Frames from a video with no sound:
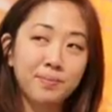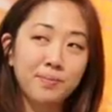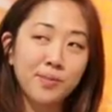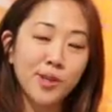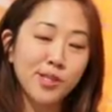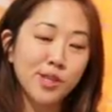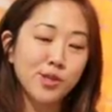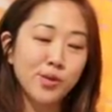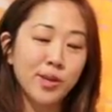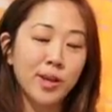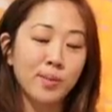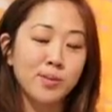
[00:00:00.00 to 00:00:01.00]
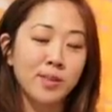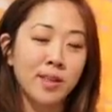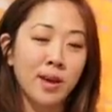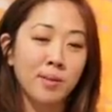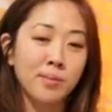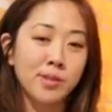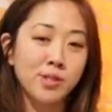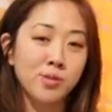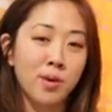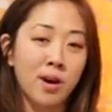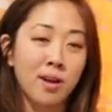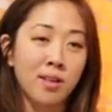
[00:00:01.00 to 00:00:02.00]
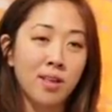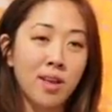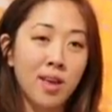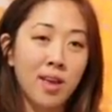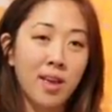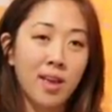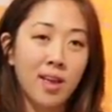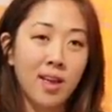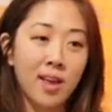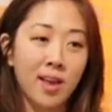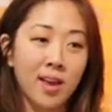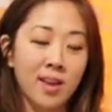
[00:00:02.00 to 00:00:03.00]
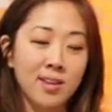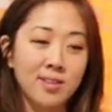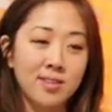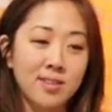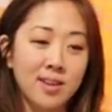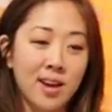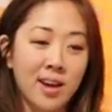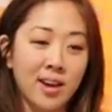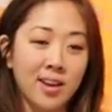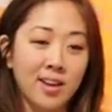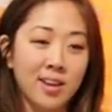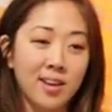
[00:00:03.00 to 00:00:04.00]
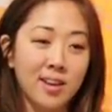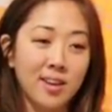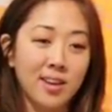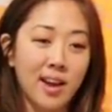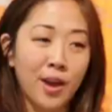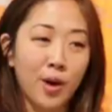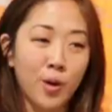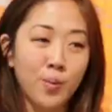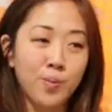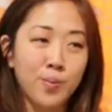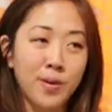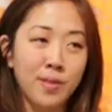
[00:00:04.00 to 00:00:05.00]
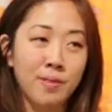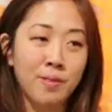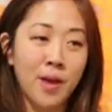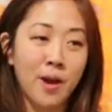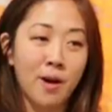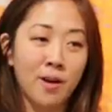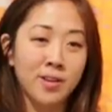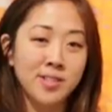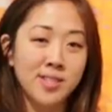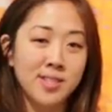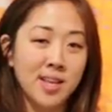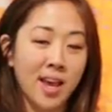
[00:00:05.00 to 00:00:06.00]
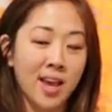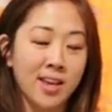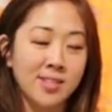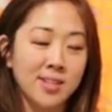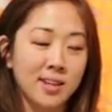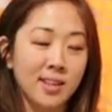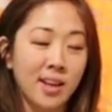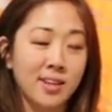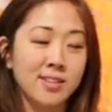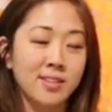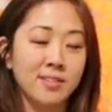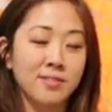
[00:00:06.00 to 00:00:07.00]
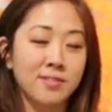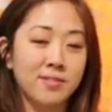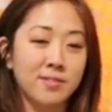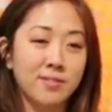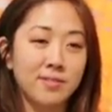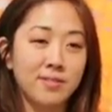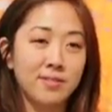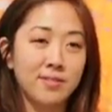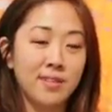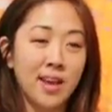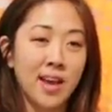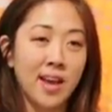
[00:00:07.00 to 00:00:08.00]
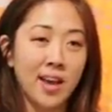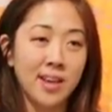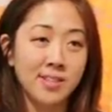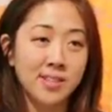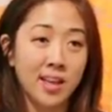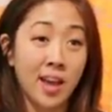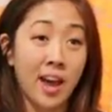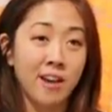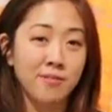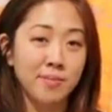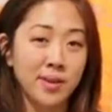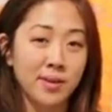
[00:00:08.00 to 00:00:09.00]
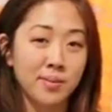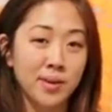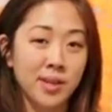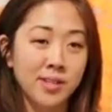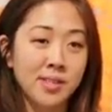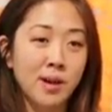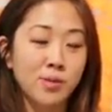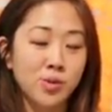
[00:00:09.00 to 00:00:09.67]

because that's really up to them as well. And I hope they all stay as collective as they have been, because that was